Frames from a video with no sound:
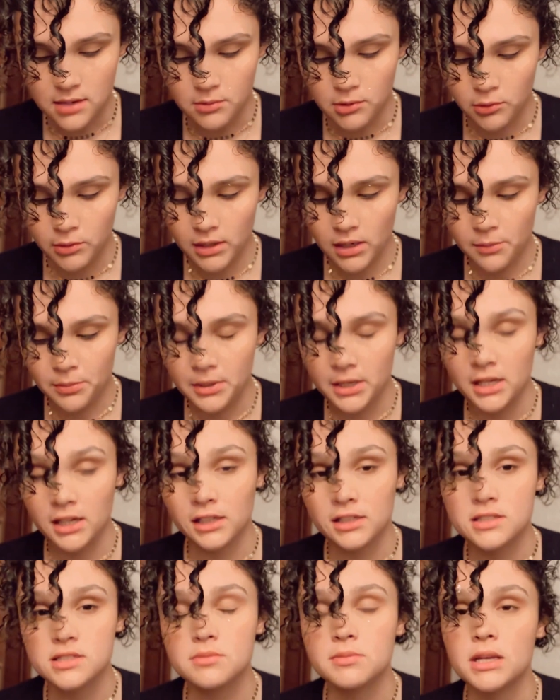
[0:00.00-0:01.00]
We are putting
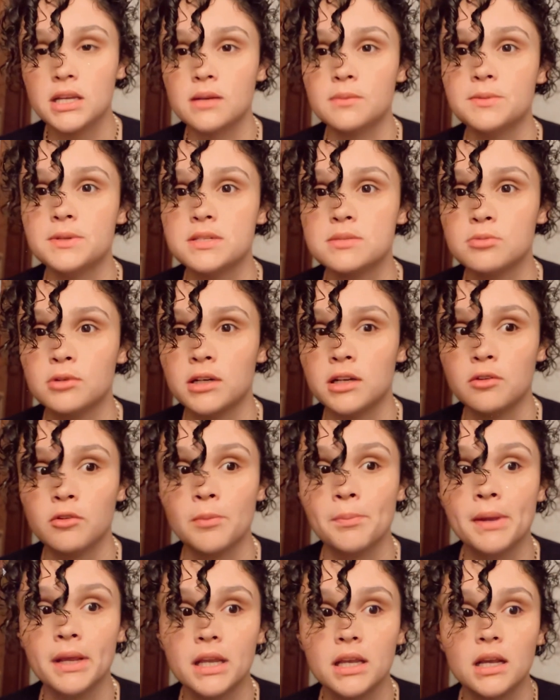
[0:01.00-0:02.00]
on some makeup this morning. We're
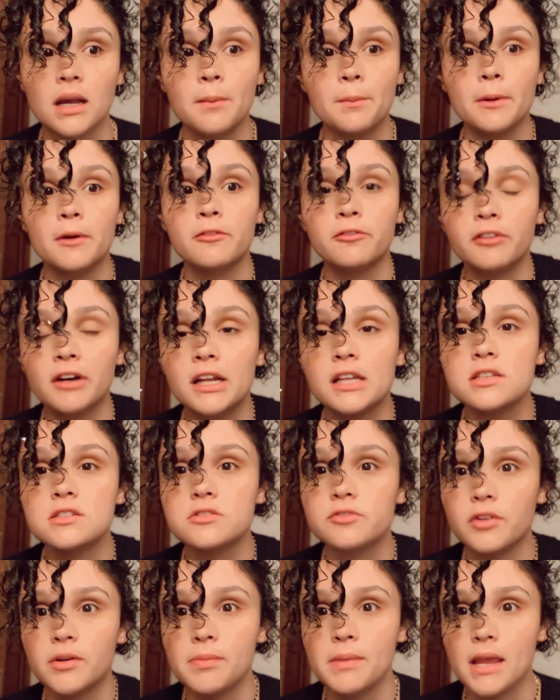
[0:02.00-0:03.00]
picking up friends
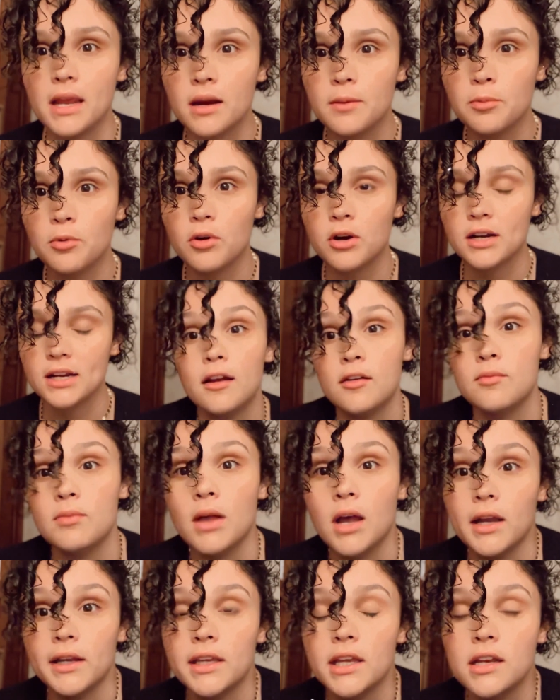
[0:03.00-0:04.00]
from the airport. I'm
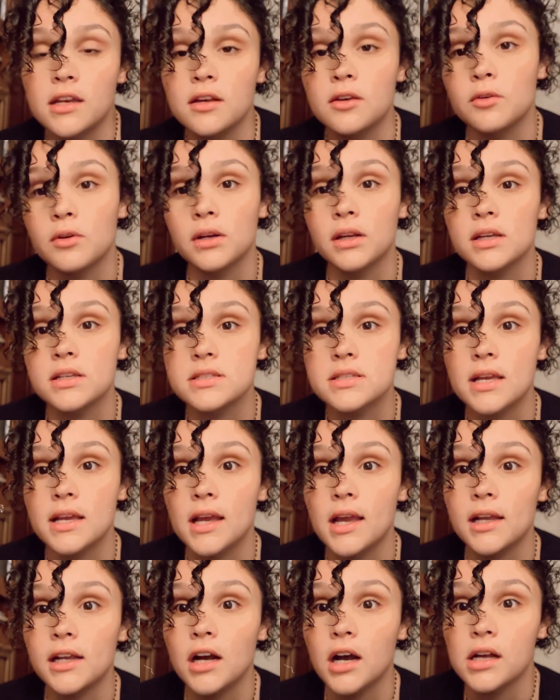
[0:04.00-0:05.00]
not kidding when I say
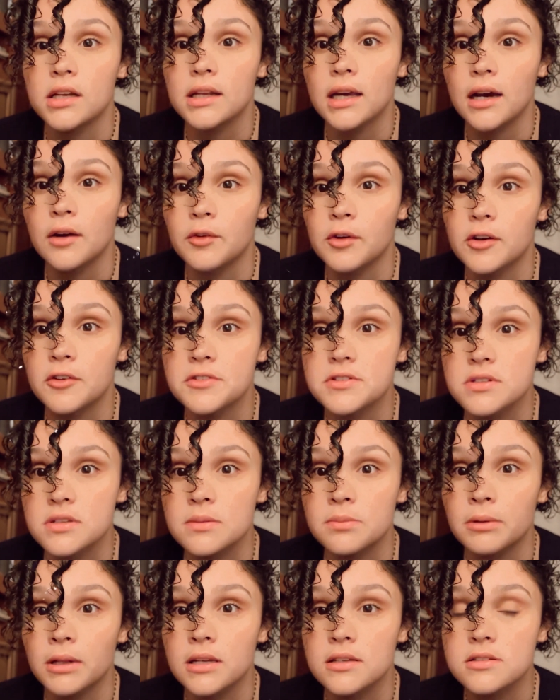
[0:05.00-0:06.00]
I got an hour of
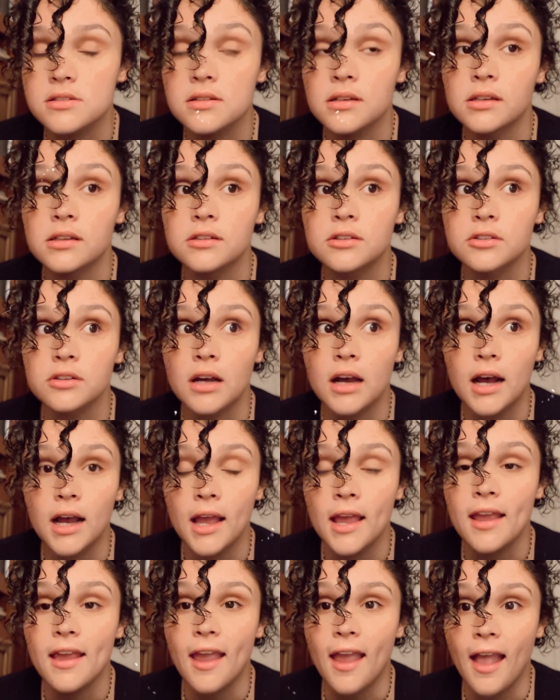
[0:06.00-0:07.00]
sleep last night, so
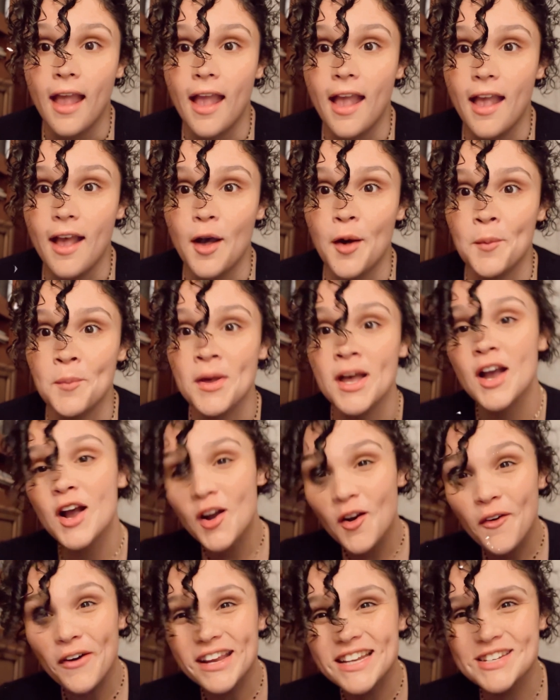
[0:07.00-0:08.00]
I am
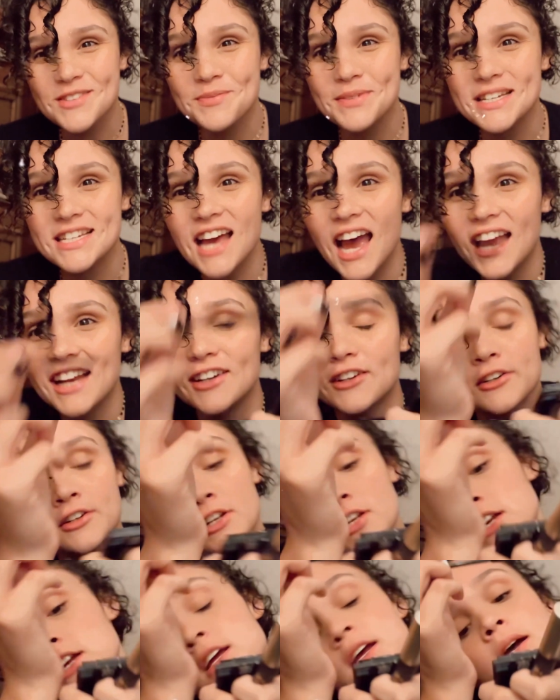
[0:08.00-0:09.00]
going to be tired.
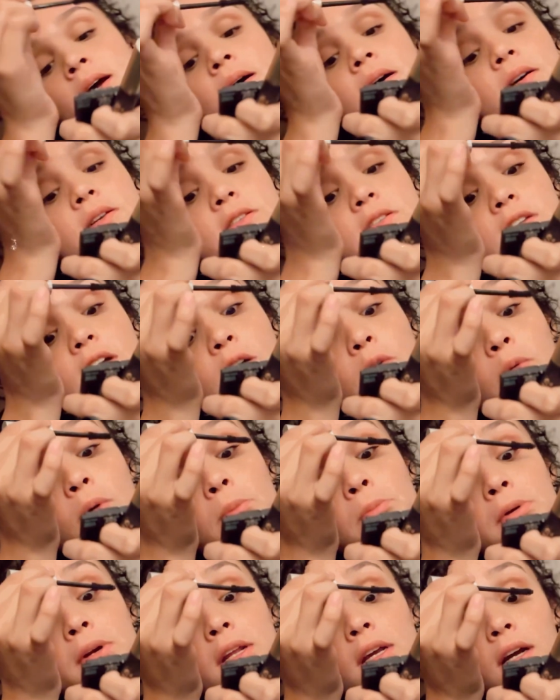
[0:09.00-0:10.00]
So we're
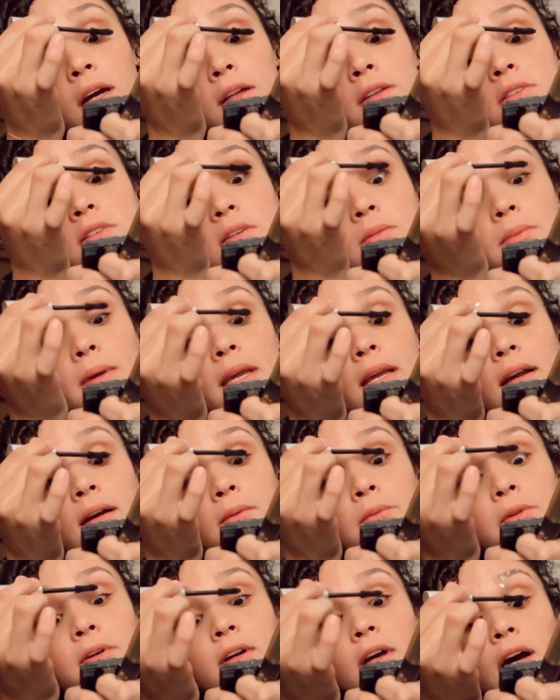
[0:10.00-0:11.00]
putting on some
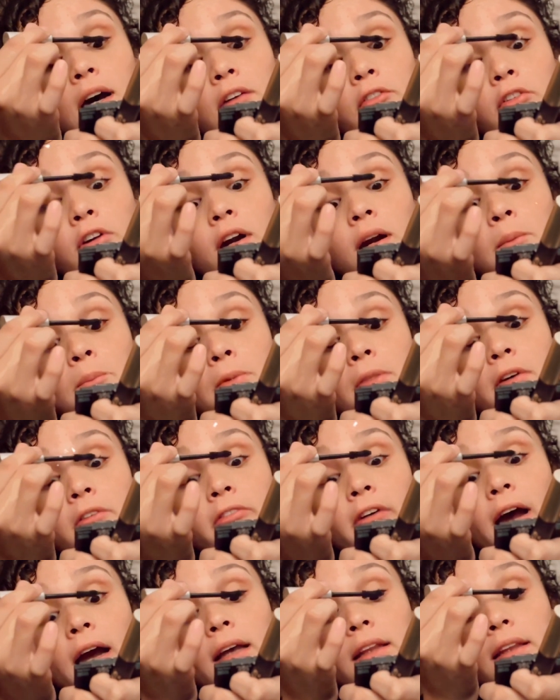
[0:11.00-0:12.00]
makeup to cover up the
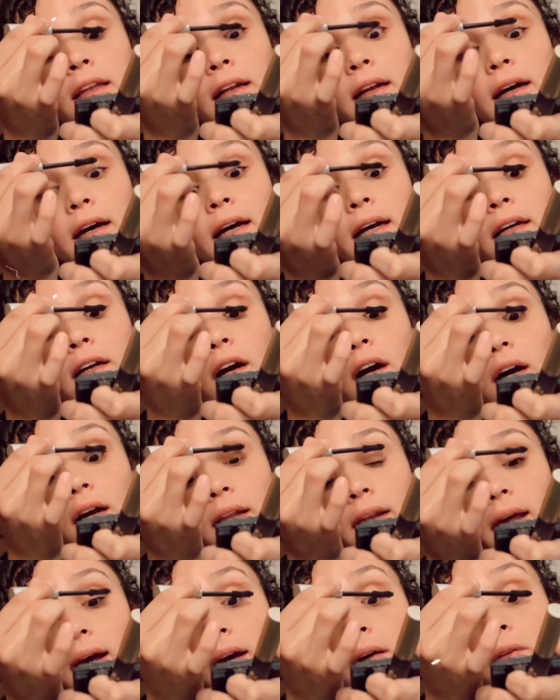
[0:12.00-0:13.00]
fact that I got
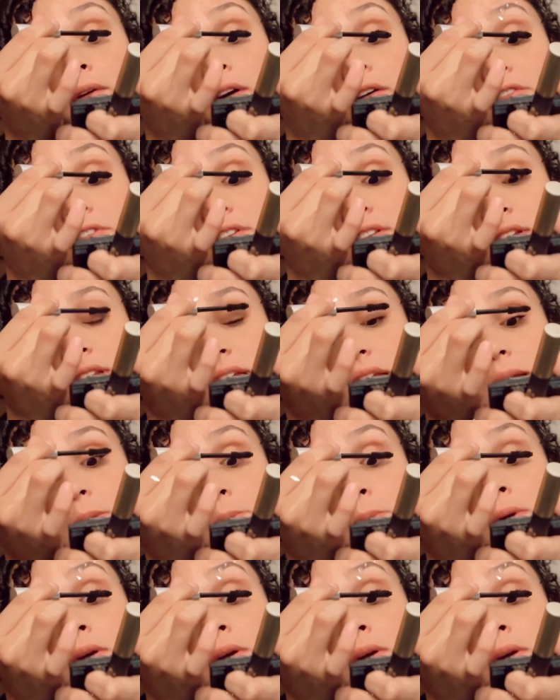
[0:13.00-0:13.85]
an hour of sleep.